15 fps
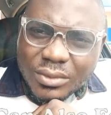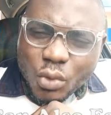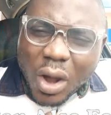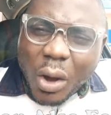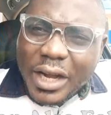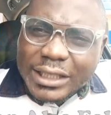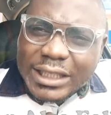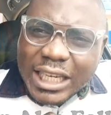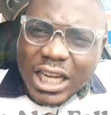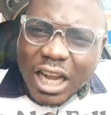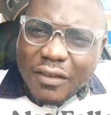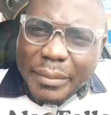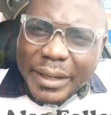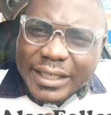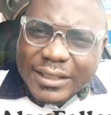What will it take
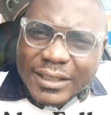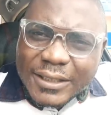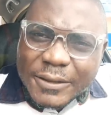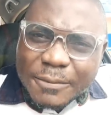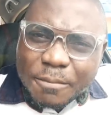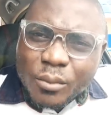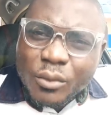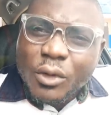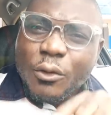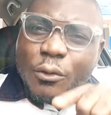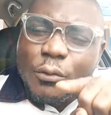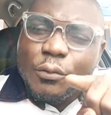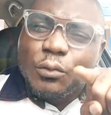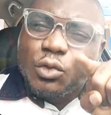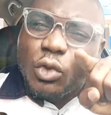government
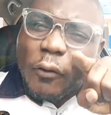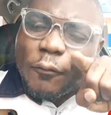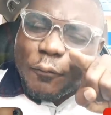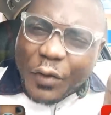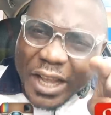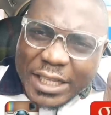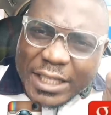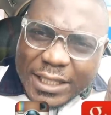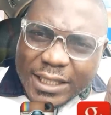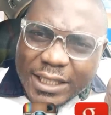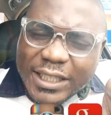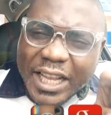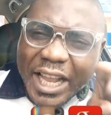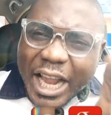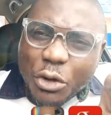to fix
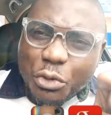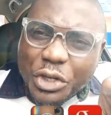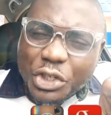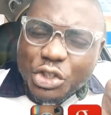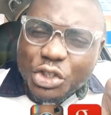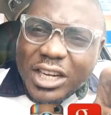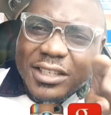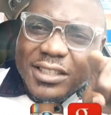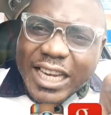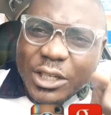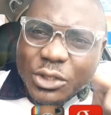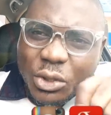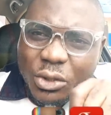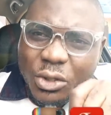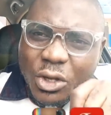the educational
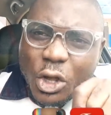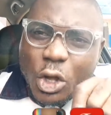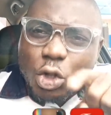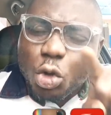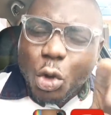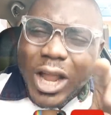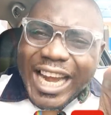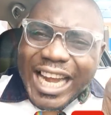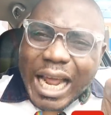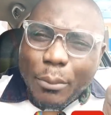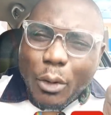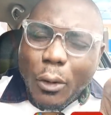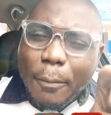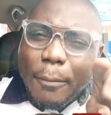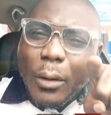sector, to
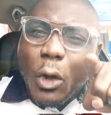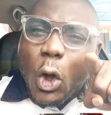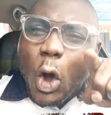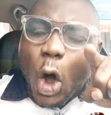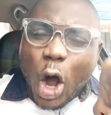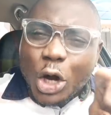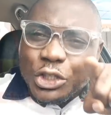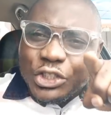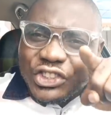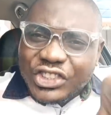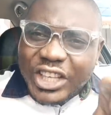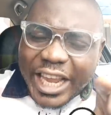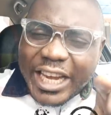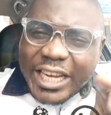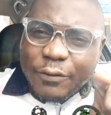enable
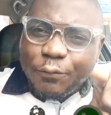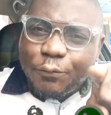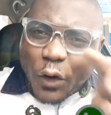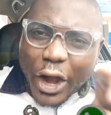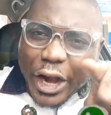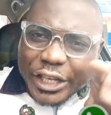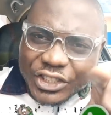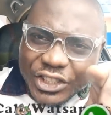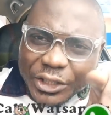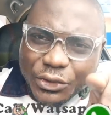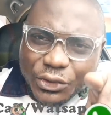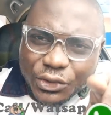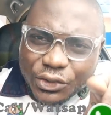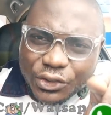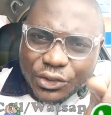unseen
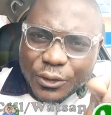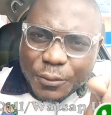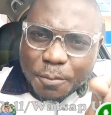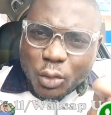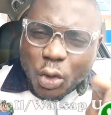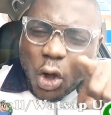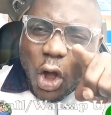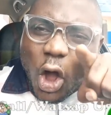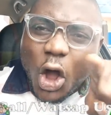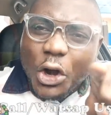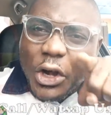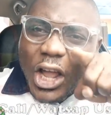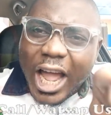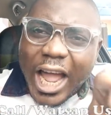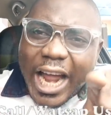voices,
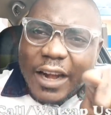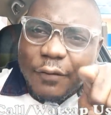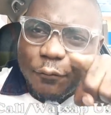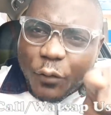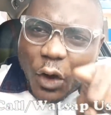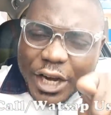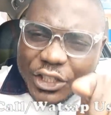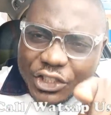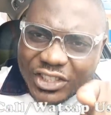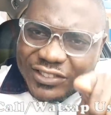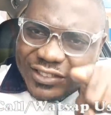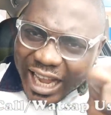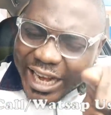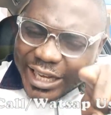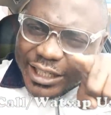unheard
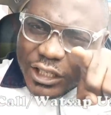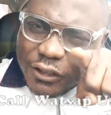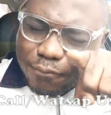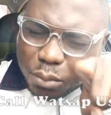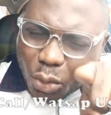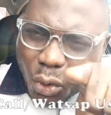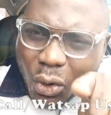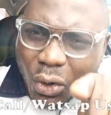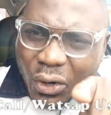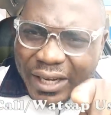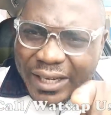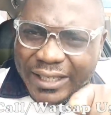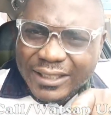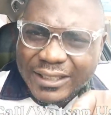voices like this boy,